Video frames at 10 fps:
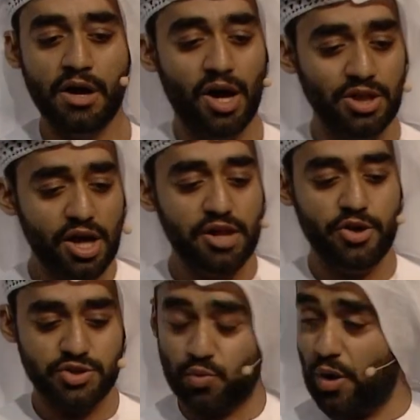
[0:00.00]
A lot of
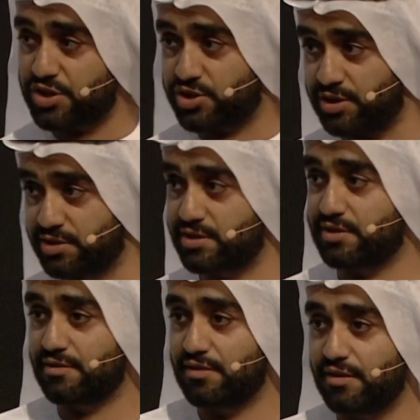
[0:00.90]
those questions,
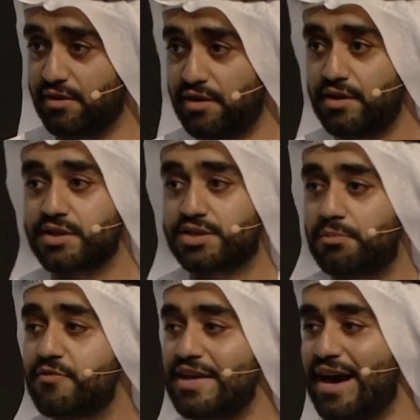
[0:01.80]
some
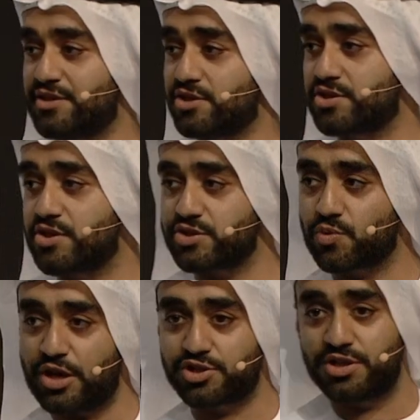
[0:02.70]
of the answers to those
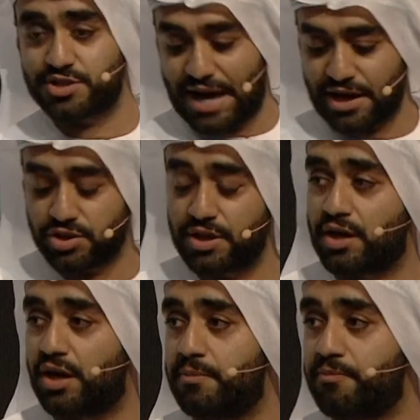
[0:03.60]
questions actually
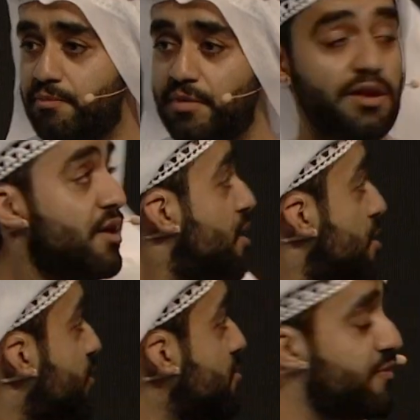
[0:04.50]
come
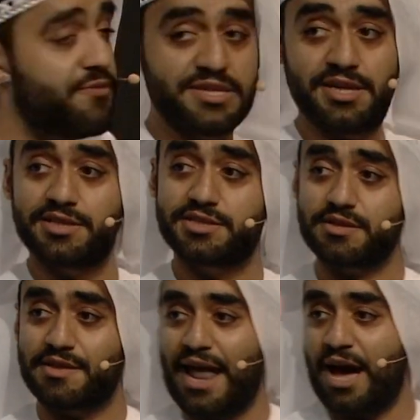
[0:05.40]
from the physics
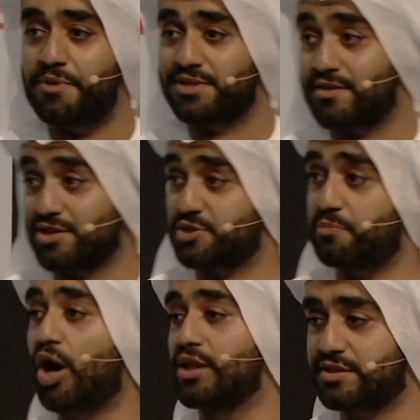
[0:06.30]
that happens at the
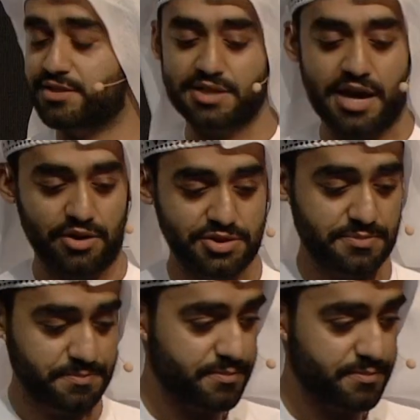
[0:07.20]
smallest scales.